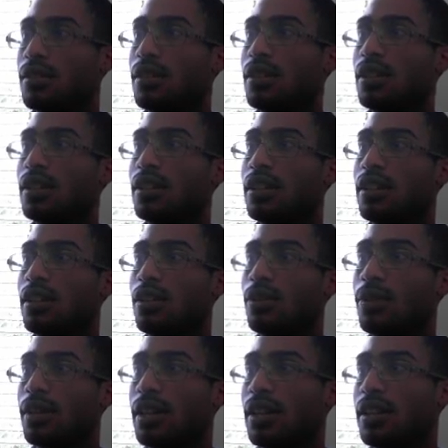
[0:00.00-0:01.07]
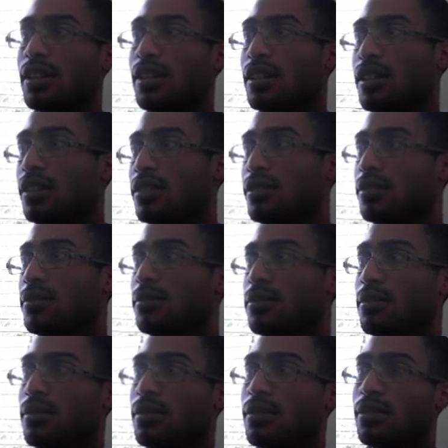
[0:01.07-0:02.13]
and I can go ahead and
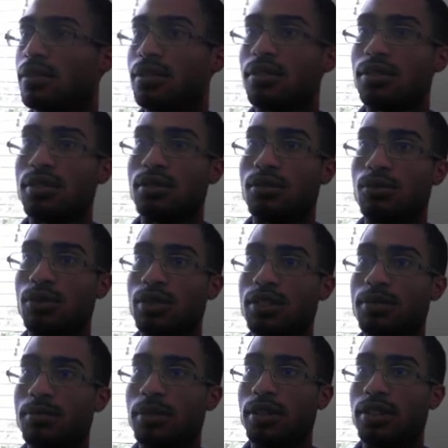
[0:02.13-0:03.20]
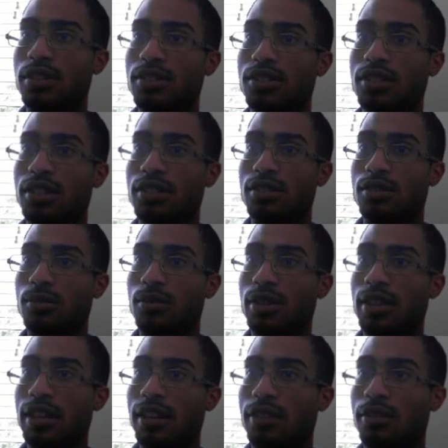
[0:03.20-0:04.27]
just respawn and change the
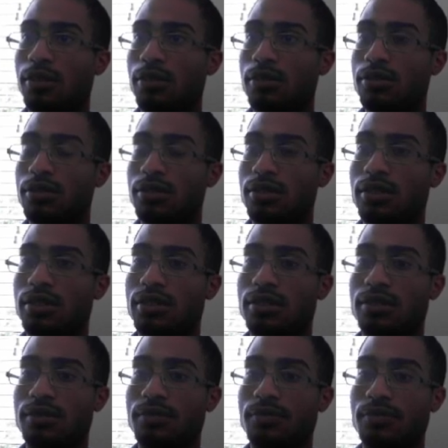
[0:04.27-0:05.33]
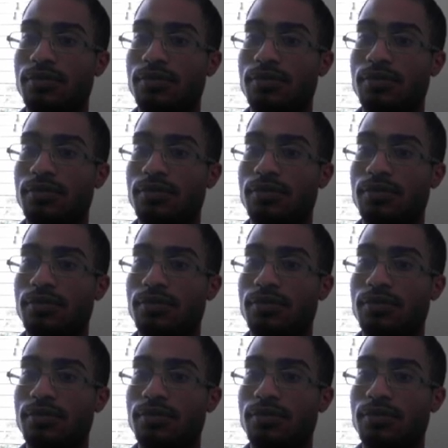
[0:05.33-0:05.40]
way the agriculture looks.